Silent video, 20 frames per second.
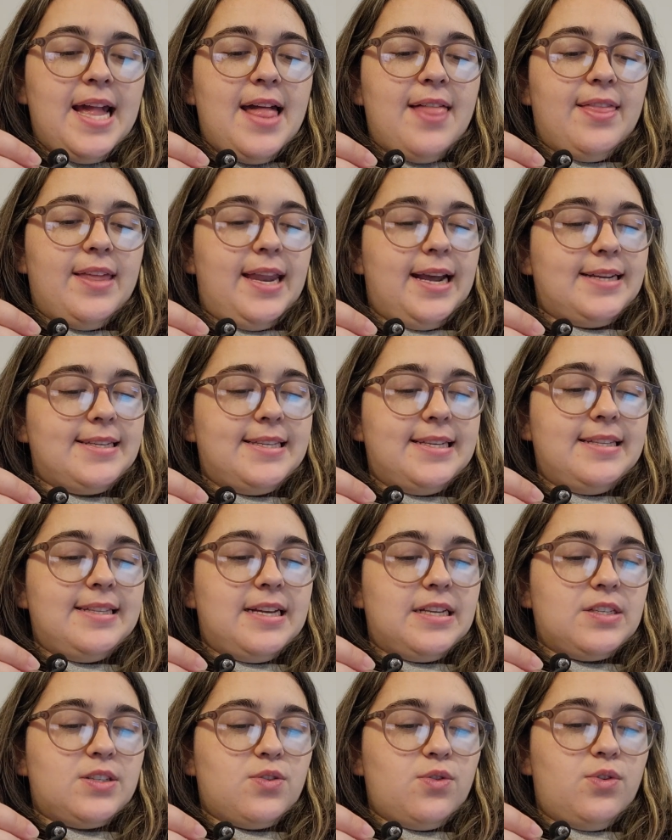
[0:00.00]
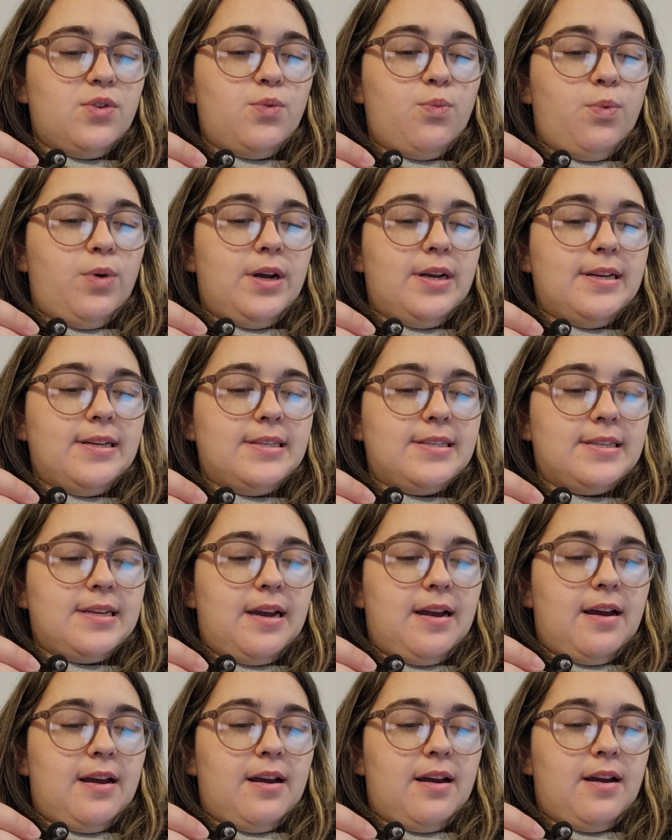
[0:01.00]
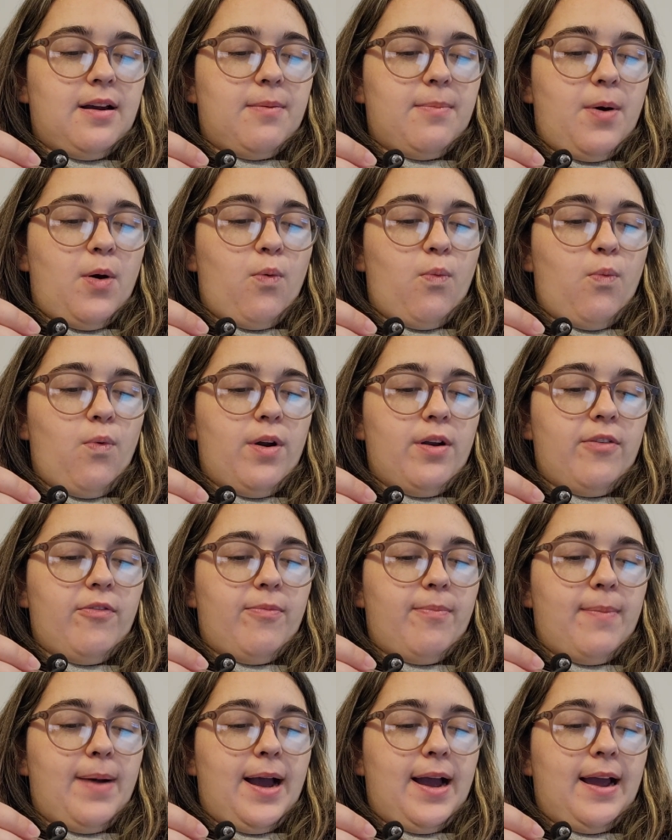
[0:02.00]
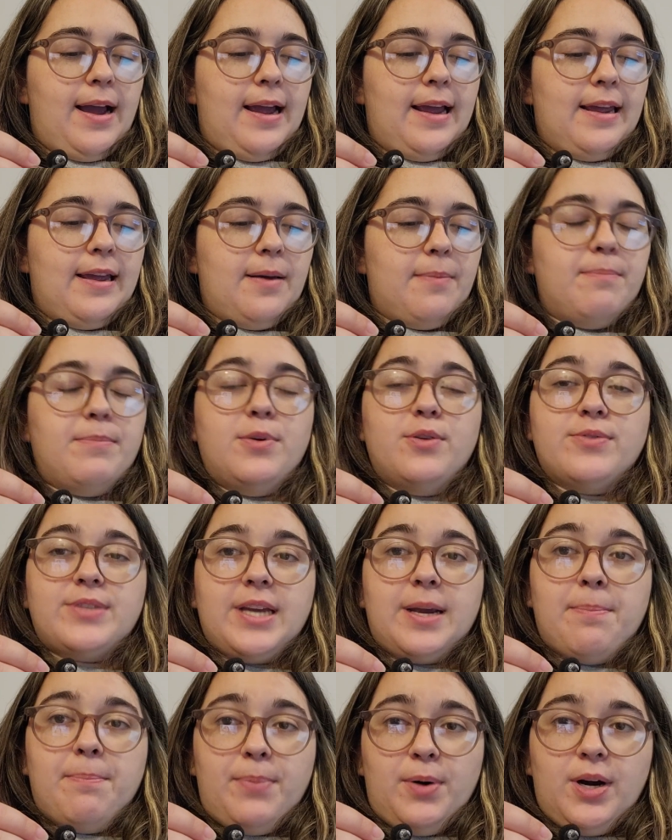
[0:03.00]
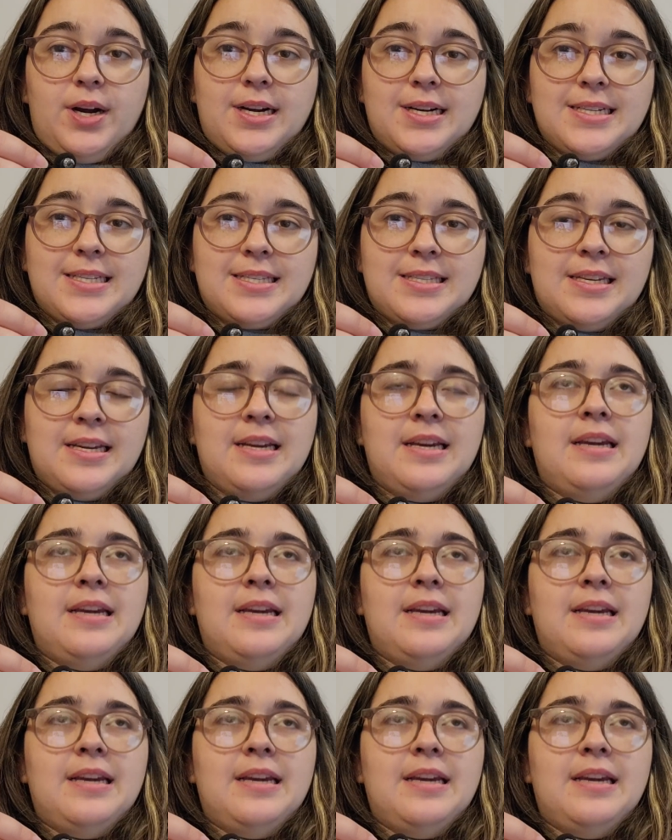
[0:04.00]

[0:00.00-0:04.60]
The next thing that sold was one of my music books.